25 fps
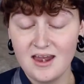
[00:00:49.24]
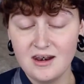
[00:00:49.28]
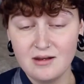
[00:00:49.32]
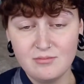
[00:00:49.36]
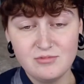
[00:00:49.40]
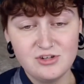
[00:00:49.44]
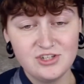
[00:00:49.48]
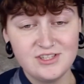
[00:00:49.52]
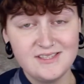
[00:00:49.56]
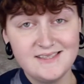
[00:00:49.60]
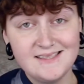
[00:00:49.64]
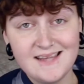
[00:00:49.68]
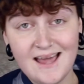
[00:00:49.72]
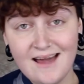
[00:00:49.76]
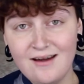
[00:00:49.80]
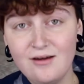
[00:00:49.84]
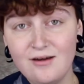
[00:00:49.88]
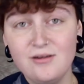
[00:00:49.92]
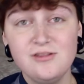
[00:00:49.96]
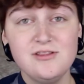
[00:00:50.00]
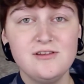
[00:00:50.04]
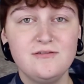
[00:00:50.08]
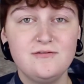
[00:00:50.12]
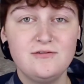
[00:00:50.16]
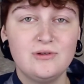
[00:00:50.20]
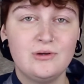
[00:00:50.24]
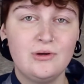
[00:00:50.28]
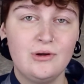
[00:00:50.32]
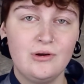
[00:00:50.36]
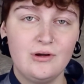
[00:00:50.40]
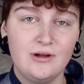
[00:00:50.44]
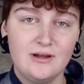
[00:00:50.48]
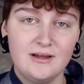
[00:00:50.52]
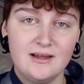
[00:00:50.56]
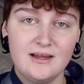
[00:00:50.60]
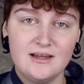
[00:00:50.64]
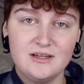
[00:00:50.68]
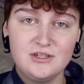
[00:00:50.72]
I'm just sat on the
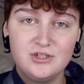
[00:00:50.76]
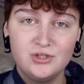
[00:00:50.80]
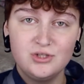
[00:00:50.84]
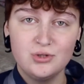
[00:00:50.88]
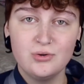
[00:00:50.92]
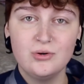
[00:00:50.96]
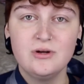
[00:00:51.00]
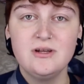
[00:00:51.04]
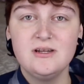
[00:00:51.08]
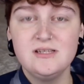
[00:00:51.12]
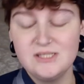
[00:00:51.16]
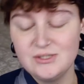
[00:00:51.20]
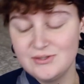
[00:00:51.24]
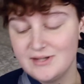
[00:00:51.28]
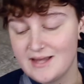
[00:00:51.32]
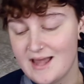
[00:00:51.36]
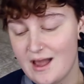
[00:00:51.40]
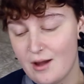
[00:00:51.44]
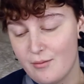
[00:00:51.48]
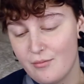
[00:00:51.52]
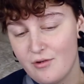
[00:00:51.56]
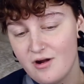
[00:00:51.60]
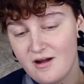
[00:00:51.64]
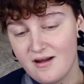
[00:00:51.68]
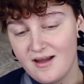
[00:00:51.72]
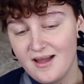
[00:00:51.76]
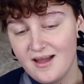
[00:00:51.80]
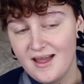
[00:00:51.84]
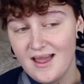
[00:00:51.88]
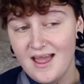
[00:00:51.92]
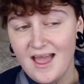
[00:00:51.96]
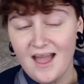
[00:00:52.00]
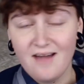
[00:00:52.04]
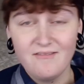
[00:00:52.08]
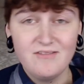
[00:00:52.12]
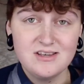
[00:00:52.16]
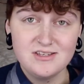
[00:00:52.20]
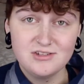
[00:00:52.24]
floor talking to a camera,
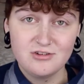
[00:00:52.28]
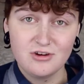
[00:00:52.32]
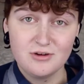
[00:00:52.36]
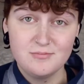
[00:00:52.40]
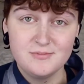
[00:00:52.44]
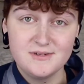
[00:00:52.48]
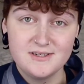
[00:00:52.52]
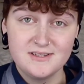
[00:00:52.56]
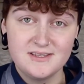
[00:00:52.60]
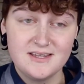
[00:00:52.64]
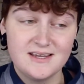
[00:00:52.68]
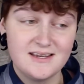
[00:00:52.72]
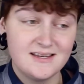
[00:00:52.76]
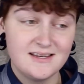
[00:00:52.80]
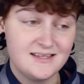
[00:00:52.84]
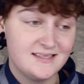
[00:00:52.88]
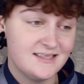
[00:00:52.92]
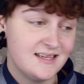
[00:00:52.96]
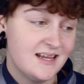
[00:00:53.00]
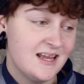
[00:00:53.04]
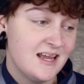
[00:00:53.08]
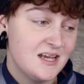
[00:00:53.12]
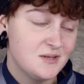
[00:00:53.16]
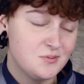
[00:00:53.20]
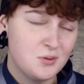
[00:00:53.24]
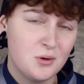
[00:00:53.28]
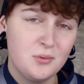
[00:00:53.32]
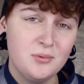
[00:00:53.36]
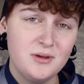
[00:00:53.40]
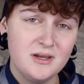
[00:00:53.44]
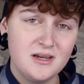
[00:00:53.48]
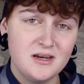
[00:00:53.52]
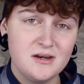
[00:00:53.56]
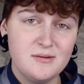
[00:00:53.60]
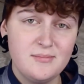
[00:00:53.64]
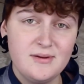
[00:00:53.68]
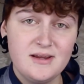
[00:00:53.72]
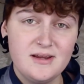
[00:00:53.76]
haven't scripted this, it's probably
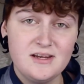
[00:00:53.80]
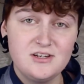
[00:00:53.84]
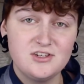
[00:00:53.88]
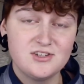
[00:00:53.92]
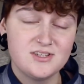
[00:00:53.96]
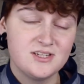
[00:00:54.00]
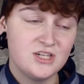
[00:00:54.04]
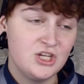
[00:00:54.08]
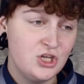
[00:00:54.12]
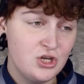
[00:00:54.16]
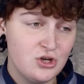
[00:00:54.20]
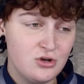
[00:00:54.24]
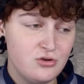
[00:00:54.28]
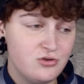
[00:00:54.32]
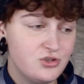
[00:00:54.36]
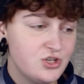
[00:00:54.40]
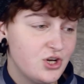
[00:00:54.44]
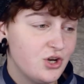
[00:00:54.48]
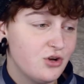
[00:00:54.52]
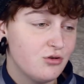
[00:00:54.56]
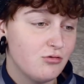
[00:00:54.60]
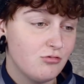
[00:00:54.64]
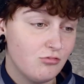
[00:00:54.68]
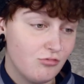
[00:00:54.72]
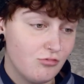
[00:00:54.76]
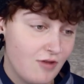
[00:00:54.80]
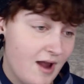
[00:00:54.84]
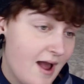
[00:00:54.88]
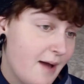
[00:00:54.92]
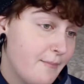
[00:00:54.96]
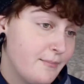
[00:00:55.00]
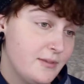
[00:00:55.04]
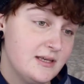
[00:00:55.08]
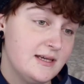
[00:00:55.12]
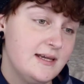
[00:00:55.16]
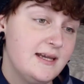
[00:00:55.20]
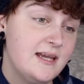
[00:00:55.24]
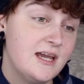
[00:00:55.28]
going to be just a huge
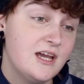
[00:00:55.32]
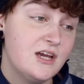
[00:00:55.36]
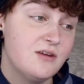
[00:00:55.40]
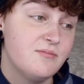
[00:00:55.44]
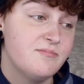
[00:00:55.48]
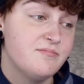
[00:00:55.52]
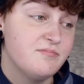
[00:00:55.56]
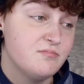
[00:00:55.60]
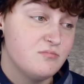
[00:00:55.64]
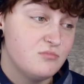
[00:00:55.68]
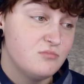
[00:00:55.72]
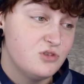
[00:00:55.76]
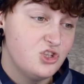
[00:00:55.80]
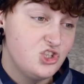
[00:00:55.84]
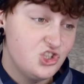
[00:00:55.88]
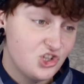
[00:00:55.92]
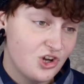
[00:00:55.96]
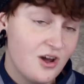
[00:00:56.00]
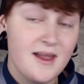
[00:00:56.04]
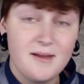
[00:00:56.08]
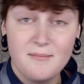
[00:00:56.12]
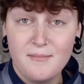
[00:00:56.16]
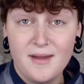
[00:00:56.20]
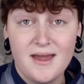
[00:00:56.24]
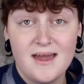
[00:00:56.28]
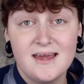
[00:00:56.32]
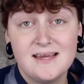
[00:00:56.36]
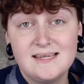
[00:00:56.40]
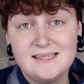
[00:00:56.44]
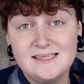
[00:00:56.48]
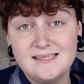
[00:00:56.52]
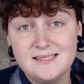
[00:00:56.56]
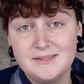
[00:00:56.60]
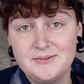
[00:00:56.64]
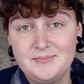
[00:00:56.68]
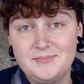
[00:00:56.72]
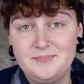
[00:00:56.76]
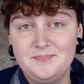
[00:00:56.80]
rambly shite
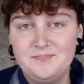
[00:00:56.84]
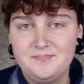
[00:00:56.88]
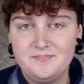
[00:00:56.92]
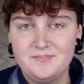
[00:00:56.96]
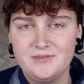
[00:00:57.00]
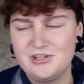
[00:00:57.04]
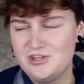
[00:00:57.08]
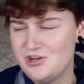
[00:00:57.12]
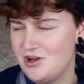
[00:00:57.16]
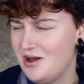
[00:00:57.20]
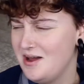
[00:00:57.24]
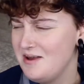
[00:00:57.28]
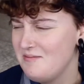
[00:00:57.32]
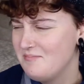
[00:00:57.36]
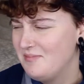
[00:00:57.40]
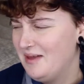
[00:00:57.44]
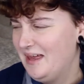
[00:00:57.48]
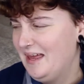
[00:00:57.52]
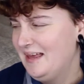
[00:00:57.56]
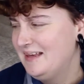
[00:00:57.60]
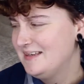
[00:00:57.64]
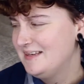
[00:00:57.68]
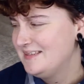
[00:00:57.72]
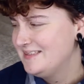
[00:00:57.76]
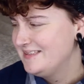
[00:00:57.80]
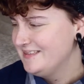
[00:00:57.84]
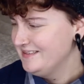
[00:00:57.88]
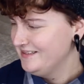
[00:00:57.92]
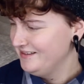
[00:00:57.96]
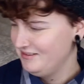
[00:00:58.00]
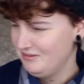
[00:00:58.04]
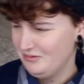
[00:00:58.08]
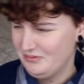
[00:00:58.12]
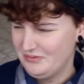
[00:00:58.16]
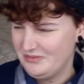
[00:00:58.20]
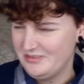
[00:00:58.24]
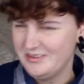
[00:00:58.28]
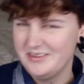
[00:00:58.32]
mess. Shite mess?
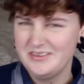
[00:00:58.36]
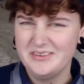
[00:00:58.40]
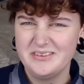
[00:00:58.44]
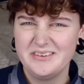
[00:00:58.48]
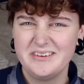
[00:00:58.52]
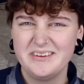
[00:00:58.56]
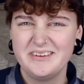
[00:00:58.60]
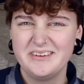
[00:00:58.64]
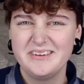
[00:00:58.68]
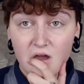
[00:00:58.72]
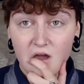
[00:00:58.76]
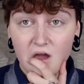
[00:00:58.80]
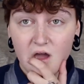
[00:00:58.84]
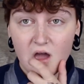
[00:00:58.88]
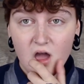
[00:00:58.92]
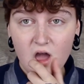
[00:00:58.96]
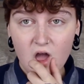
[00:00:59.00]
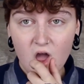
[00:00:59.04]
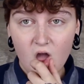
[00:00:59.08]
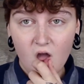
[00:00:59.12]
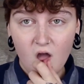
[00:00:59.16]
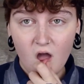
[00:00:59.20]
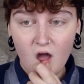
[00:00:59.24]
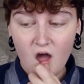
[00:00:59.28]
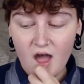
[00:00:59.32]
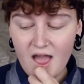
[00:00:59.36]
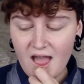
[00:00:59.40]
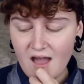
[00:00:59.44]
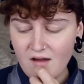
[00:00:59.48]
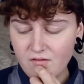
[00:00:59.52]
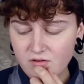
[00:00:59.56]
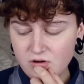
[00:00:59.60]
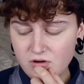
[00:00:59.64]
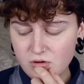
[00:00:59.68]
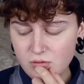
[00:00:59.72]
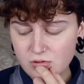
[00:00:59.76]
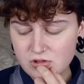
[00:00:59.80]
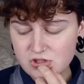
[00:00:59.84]
Uh, I
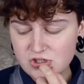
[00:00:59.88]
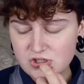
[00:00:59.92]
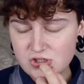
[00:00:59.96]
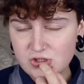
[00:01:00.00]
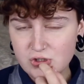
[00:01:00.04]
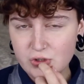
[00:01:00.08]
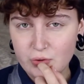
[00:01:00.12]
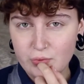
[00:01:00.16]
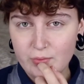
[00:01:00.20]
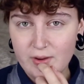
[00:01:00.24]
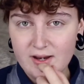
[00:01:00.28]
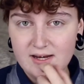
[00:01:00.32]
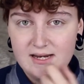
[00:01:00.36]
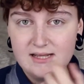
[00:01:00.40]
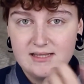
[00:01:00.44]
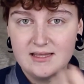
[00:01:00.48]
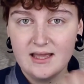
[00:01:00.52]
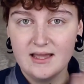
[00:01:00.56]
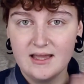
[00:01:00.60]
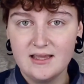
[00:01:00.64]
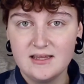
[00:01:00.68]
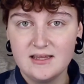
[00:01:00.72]
haven't watched too many like